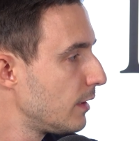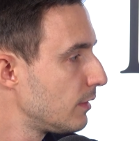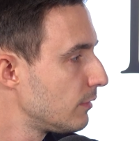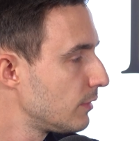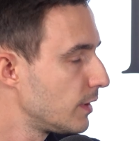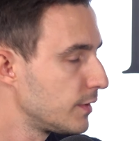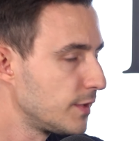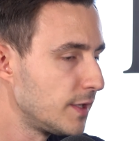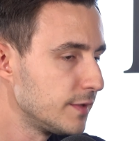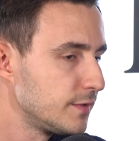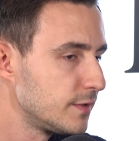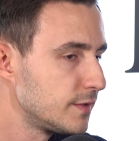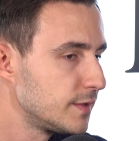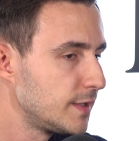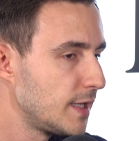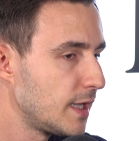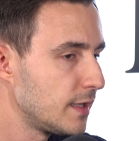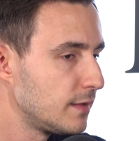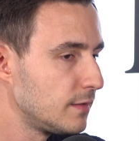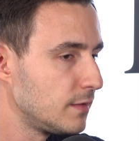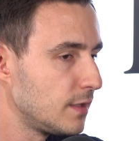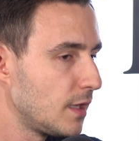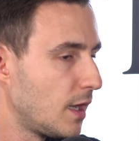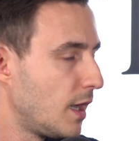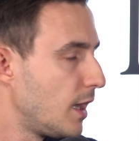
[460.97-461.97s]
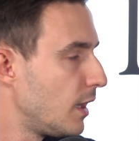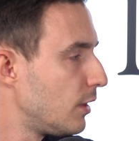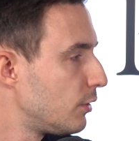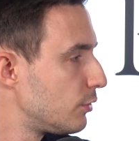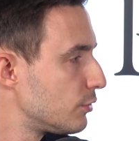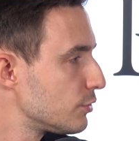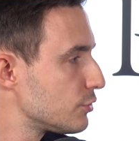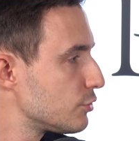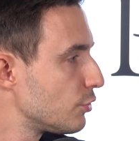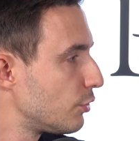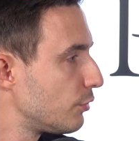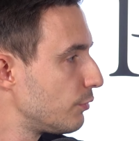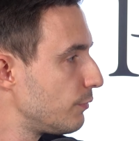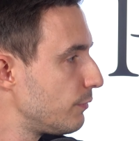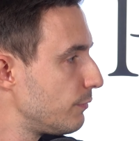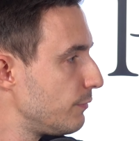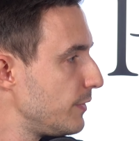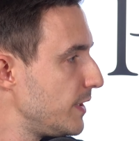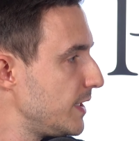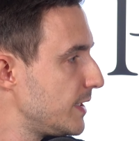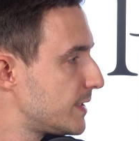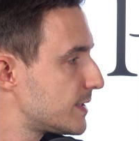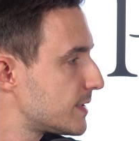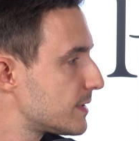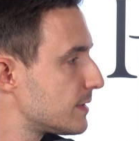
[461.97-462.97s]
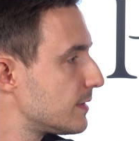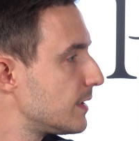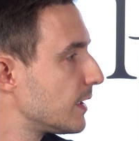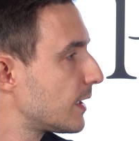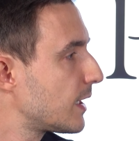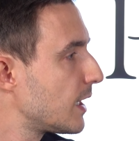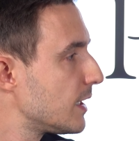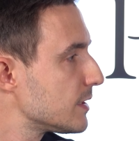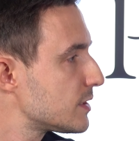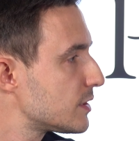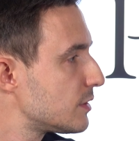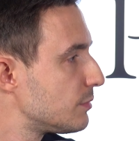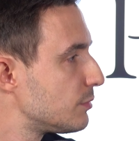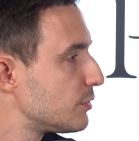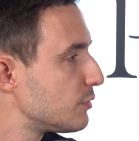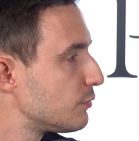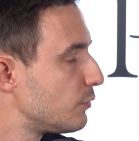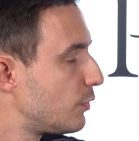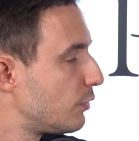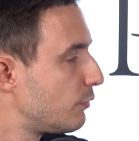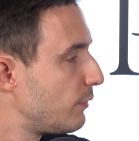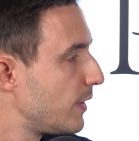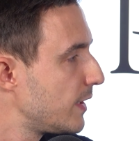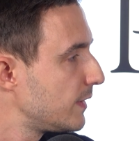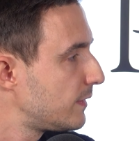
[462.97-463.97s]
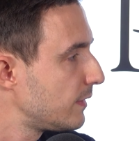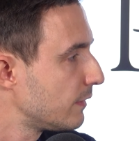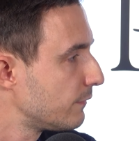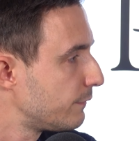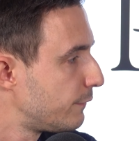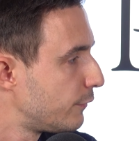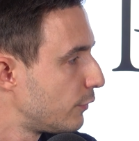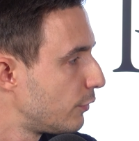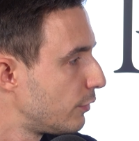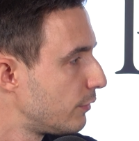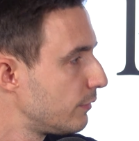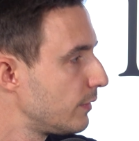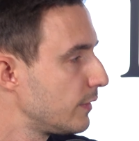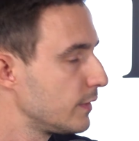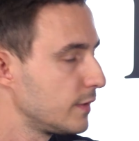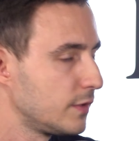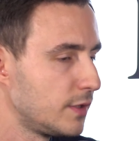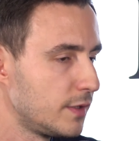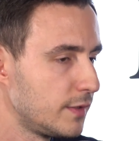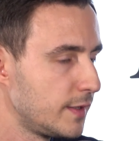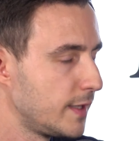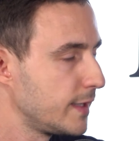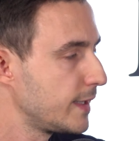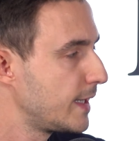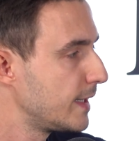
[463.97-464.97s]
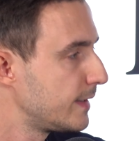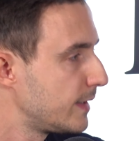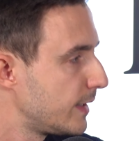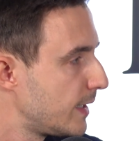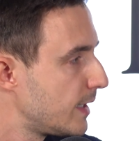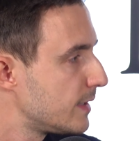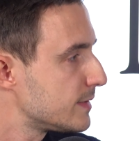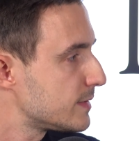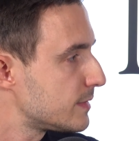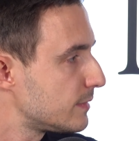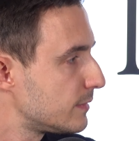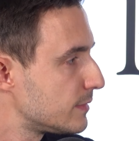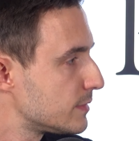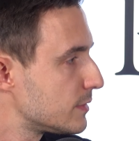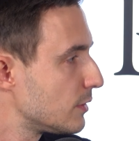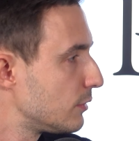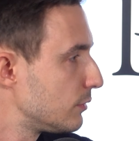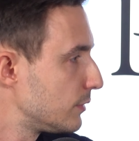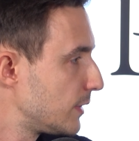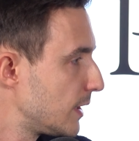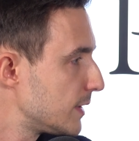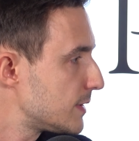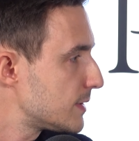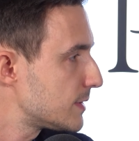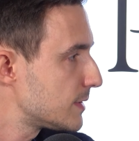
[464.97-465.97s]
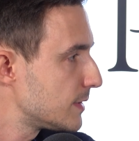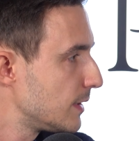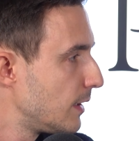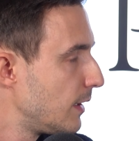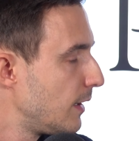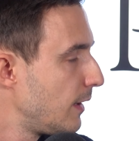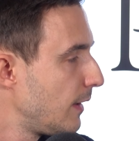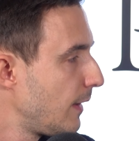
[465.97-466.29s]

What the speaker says: rather than hours or weeks the customer were waiting for get an answer. So that's,